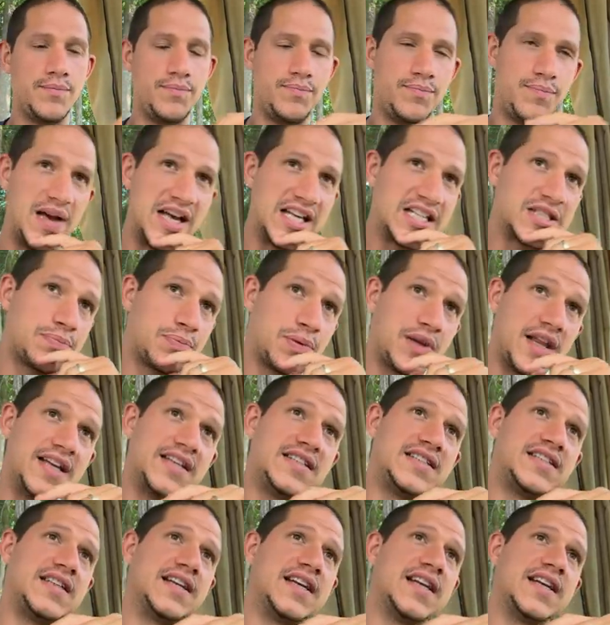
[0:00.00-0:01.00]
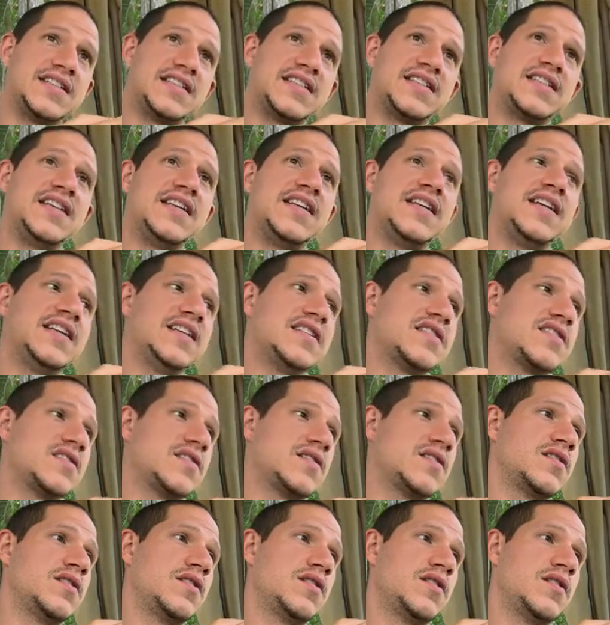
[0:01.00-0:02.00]
Best place to get seeds?
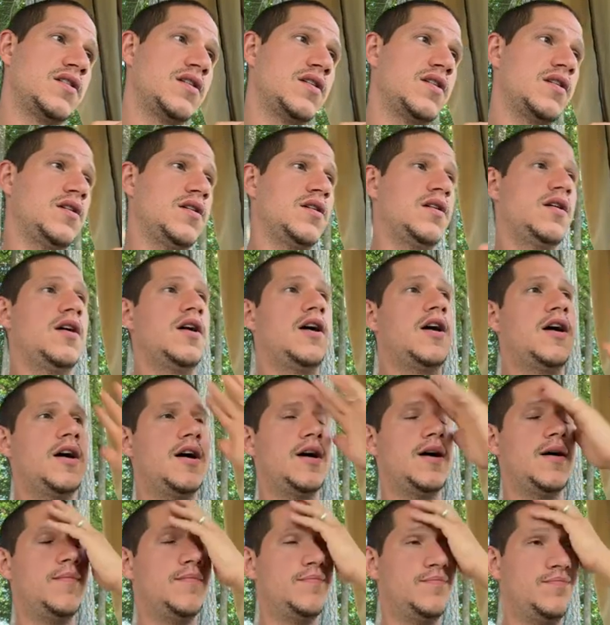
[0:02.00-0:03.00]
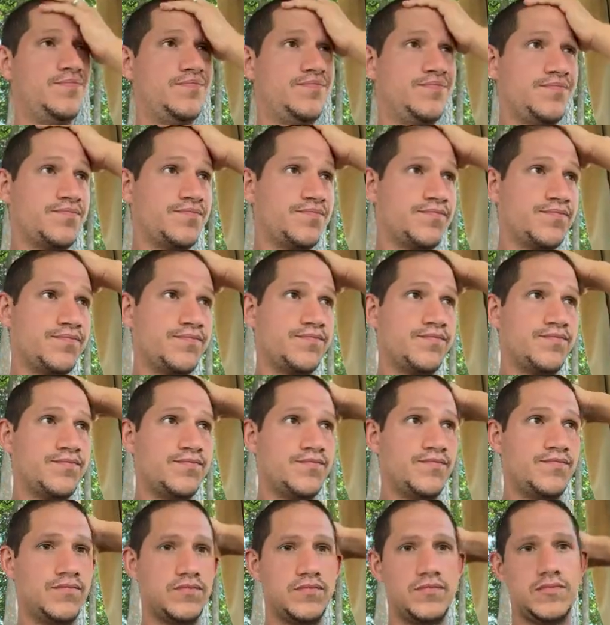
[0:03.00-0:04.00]
Um,
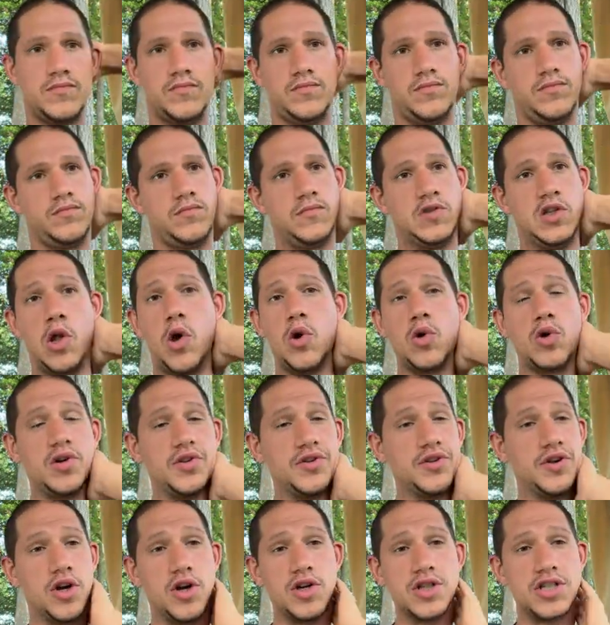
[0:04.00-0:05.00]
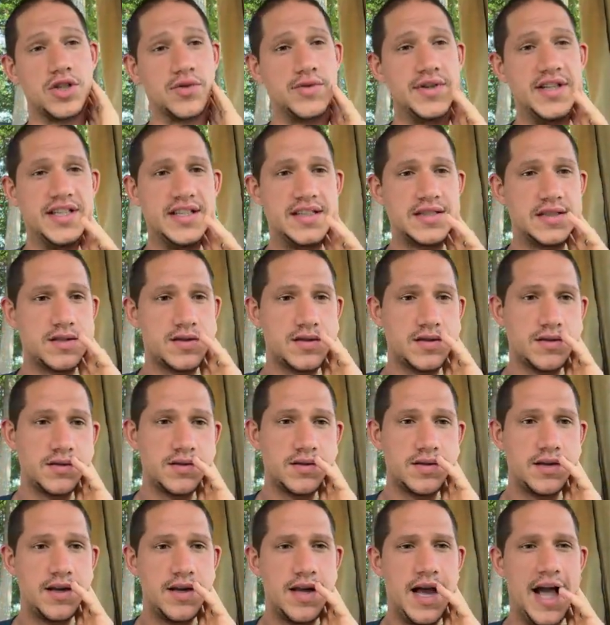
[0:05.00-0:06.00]
local nurseries.
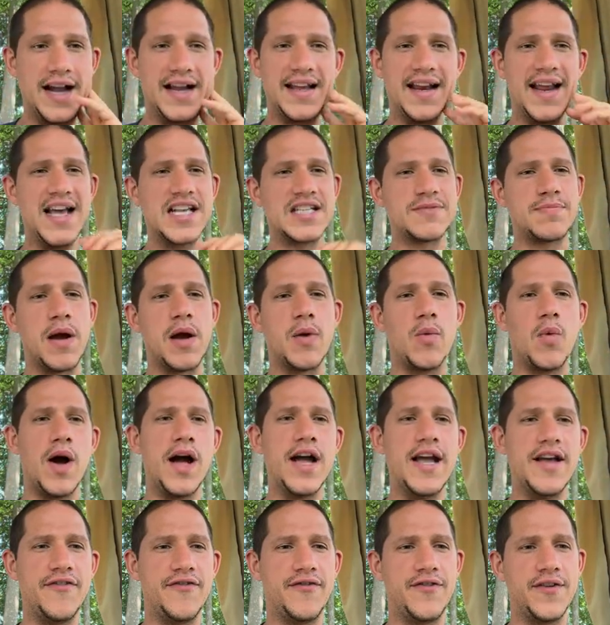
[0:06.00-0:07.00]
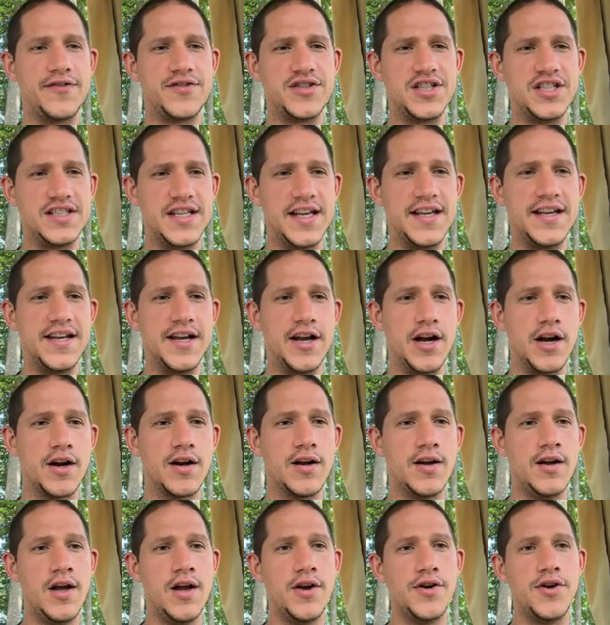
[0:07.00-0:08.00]
I could ask my wife if she's in here.
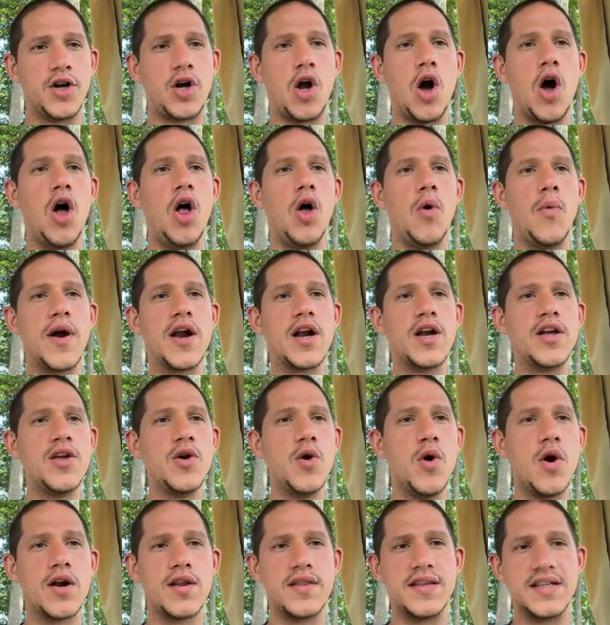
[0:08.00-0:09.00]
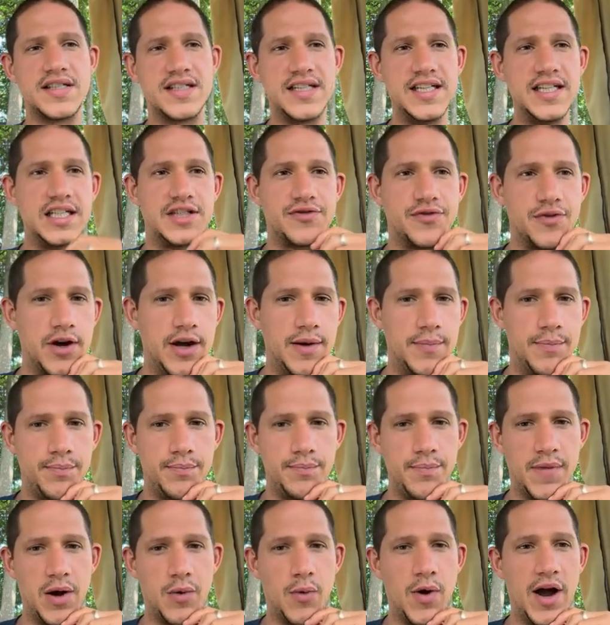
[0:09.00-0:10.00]
Nicole, where do you order the seeds from?
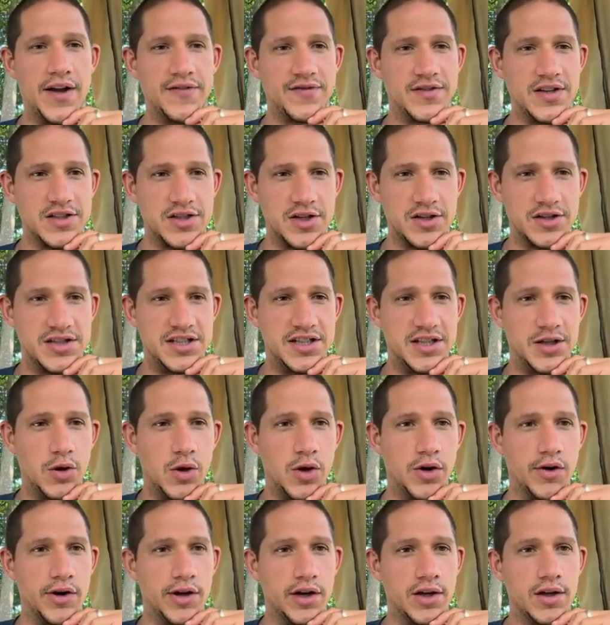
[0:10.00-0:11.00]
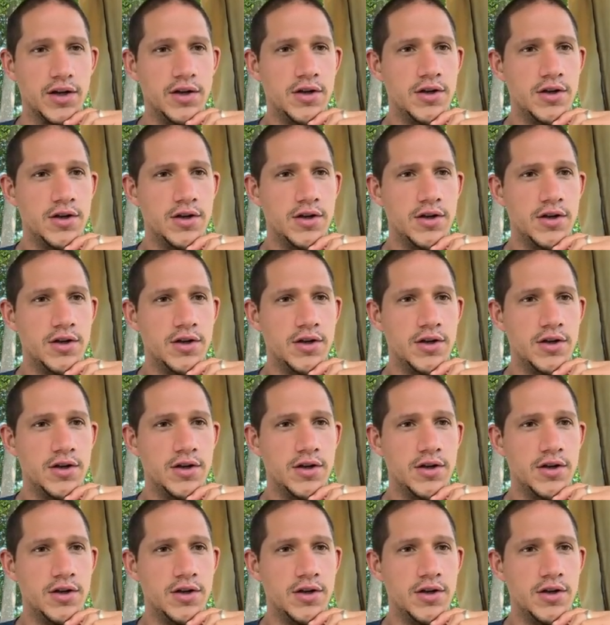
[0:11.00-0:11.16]
My wife does our seed ordering.